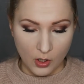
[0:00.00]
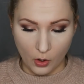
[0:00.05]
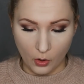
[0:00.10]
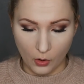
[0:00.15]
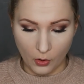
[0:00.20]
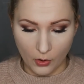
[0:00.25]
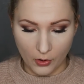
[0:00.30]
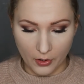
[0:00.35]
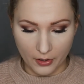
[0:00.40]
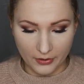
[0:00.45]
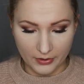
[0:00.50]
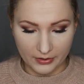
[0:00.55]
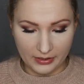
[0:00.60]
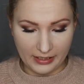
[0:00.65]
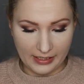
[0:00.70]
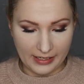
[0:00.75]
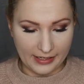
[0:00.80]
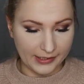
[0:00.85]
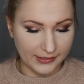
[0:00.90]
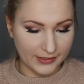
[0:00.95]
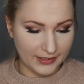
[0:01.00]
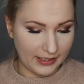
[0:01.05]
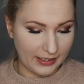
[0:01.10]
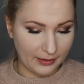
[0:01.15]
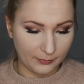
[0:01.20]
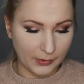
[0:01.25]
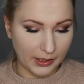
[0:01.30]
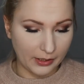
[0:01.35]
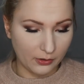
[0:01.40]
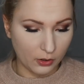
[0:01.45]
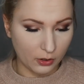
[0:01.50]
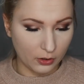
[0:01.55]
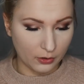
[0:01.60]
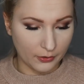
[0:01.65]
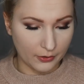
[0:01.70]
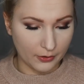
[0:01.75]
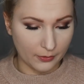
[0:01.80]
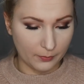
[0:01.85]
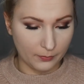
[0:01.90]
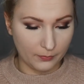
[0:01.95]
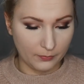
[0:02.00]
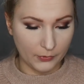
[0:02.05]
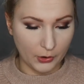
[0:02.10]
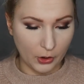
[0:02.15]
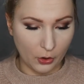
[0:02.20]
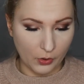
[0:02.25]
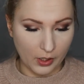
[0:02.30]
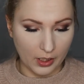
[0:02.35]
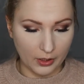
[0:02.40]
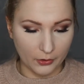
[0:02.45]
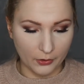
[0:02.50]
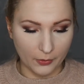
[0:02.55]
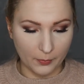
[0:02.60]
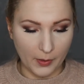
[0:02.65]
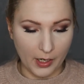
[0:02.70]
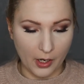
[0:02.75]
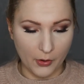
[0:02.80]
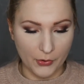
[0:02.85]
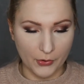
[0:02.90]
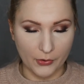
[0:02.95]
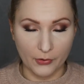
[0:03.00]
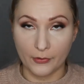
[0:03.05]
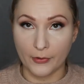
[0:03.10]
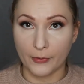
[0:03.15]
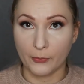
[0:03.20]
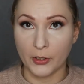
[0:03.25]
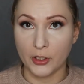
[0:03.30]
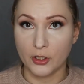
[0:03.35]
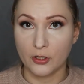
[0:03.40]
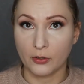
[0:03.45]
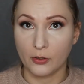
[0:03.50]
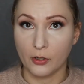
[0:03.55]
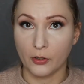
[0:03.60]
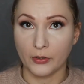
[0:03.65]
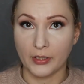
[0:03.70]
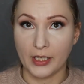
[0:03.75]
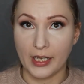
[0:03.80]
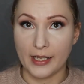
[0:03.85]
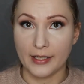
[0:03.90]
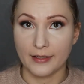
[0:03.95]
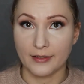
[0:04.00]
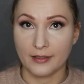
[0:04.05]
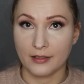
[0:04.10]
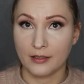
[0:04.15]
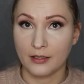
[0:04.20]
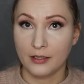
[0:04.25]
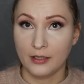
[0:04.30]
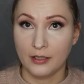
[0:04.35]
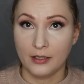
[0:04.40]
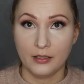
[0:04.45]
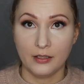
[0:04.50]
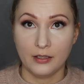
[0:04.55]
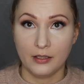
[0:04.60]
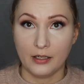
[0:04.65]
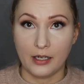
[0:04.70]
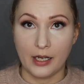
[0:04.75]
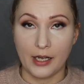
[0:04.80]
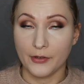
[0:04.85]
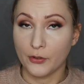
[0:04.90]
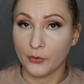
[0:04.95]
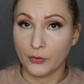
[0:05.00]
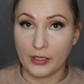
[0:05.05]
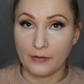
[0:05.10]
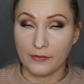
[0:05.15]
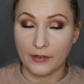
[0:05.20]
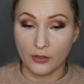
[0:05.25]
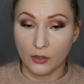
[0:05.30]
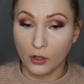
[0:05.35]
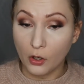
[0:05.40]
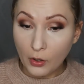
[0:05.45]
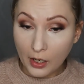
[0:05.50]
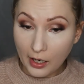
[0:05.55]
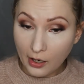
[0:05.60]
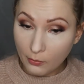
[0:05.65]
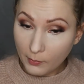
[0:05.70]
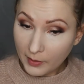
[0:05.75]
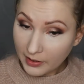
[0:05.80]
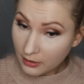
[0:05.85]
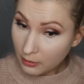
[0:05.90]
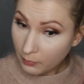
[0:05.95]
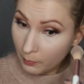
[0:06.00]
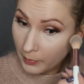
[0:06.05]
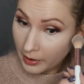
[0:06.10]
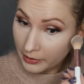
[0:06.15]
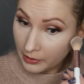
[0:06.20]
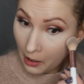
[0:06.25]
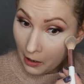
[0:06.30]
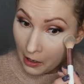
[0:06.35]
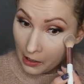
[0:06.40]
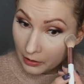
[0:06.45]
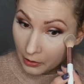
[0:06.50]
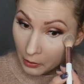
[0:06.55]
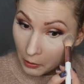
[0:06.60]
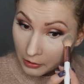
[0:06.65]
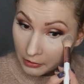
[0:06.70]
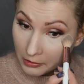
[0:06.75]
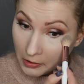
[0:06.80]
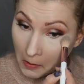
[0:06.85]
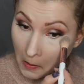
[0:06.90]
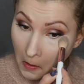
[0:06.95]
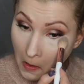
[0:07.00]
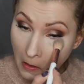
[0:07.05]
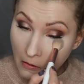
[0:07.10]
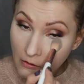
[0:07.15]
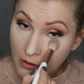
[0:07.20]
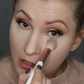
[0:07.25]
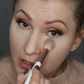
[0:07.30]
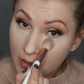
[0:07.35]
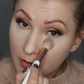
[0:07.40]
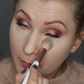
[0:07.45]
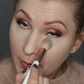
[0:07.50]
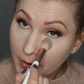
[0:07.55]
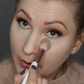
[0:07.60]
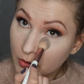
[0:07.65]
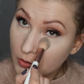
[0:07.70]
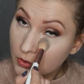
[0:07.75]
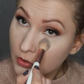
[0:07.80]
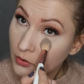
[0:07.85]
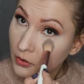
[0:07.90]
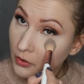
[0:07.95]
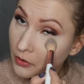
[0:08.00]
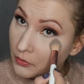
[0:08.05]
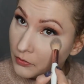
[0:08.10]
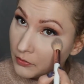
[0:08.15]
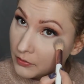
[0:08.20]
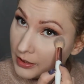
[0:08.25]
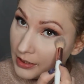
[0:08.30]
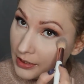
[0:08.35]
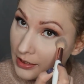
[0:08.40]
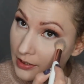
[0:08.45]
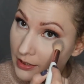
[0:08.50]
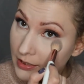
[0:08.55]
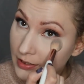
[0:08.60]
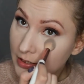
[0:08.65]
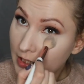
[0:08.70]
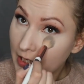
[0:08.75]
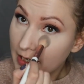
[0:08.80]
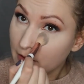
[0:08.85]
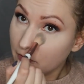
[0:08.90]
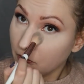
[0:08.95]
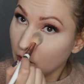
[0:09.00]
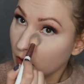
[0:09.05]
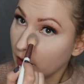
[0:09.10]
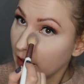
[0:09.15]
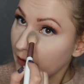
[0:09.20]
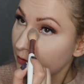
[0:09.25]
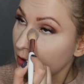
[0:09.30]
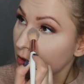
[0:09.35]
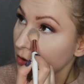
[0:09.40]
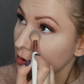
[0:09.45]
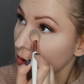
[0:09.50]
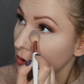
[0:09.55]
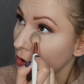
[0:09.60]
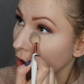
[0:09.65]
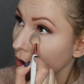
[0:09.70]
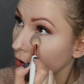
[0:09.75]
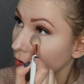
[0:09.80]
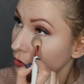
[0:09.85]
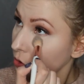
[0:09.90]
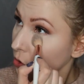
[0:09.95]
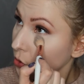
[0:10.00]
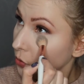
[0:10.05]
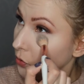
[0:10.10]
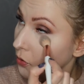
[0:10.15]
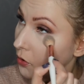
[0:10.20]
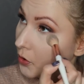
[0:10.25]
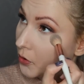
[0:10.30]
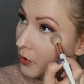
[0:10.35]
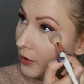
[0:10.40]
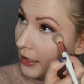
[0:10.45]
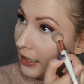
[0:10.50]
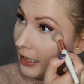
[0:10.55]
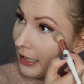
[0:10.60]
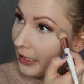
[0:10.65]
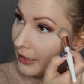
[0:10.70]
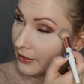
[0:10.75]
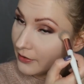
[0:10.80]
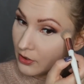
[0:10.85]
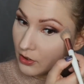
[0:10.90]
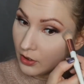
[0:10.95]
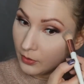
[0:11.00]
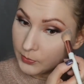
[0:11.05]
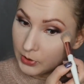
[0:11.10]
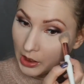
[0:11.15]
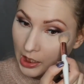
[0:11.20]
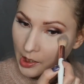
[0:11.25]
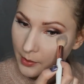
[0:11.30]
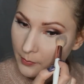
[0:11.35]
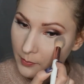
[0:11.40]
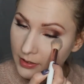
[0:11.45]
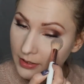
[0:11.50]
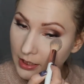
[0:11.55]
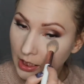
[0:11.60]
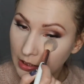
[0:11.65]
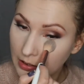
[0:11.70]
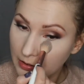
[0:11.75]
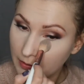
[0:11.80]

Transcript: or the RCMA color no color powder, which contains I don't even know how much, but a lot. Because you know, these take forever to go through, and sometimes